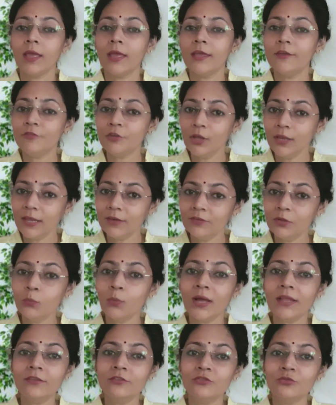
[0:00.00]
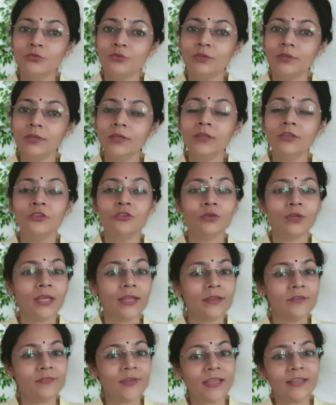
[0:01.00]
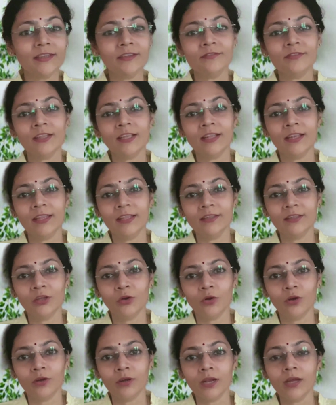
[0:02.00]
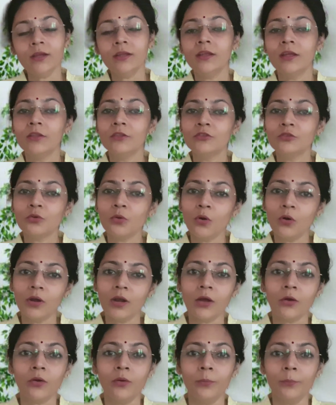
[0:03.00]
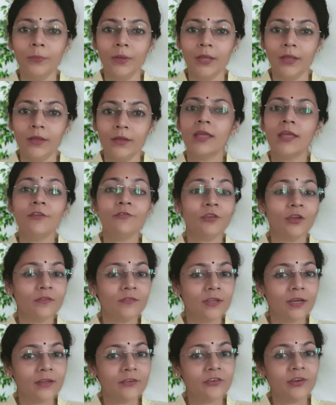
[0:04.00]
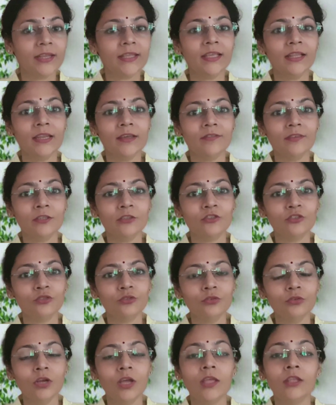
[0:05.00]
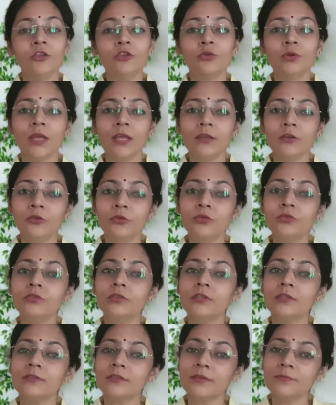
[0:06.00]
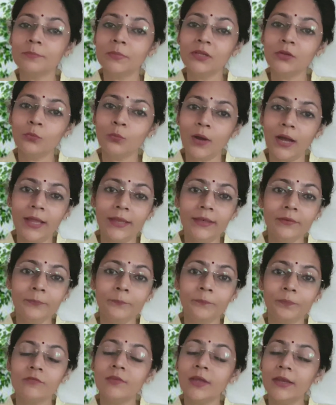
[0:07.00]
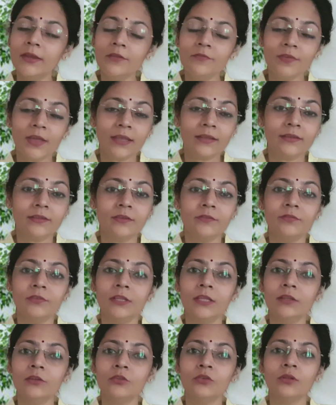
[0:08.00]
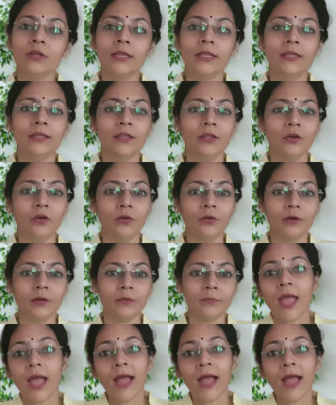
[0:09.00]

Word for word: If you're a level 1 student, you can effectively clean the aura through aura combing. If you have learned Reiki level 2, you can use the symbol 1 very effectively to clean the aura.